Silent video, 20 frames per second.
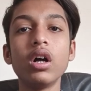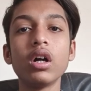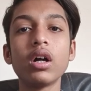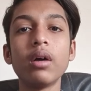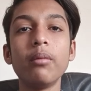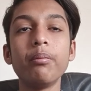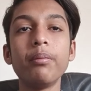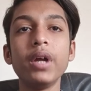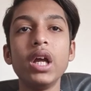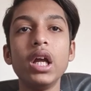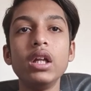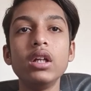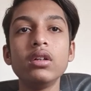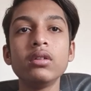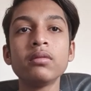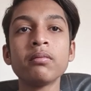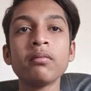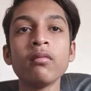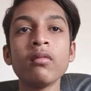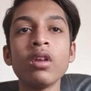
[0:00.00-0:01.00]

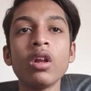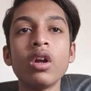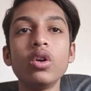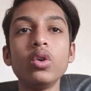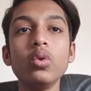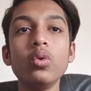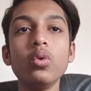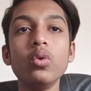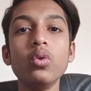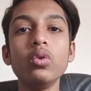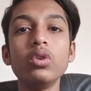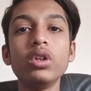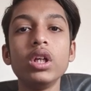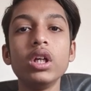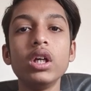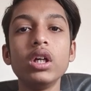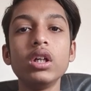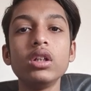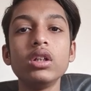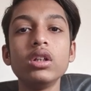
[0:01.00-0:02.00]
campaign to
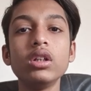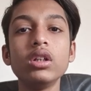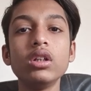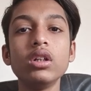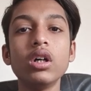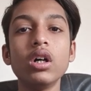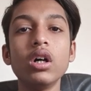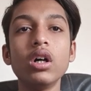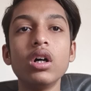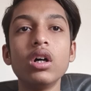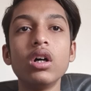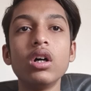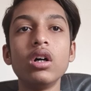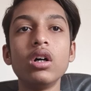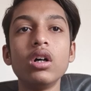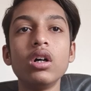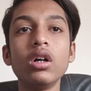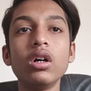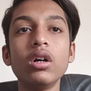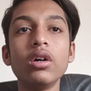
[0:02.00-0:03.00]

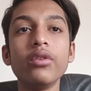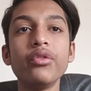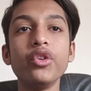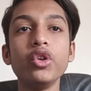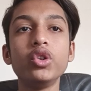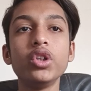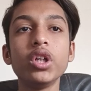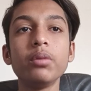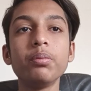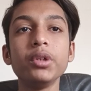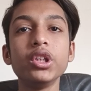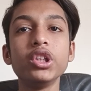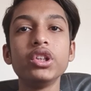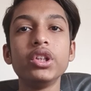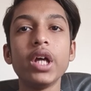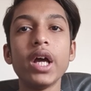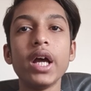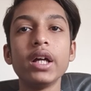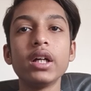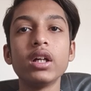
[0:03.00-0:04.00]
their future
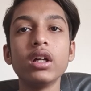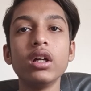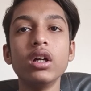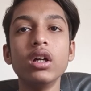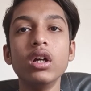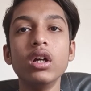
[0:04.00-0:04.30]
pitch deck.